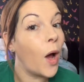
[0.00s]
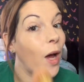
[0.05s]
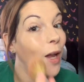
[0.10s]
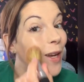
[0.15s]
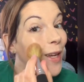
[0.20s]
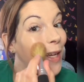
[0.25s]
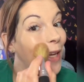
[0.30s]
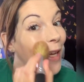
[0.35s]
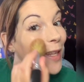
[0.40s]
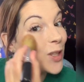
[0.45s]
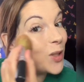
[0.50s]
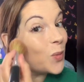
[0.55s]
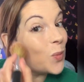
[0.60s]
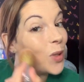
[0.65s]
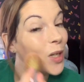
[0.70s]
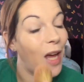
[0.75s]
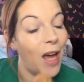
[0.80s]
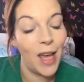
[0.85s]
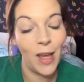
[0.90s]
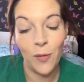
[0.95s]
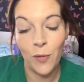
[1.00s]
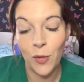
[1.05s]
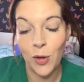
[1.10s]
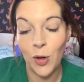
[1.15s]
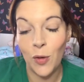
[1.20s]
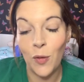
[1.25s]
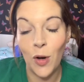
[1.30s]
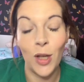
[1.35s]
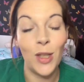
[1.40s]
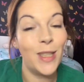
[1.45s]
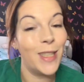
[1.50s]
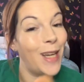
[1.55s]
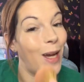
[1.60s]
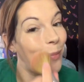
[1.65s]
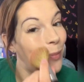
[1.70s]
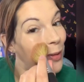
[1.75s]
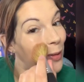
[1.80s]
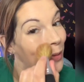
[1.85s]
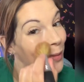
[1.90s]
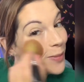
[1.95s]
And again, you want to aim for your rosy
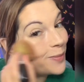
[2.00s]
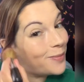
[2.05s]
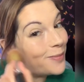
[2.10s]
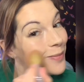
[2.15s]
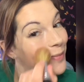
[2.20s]
apple.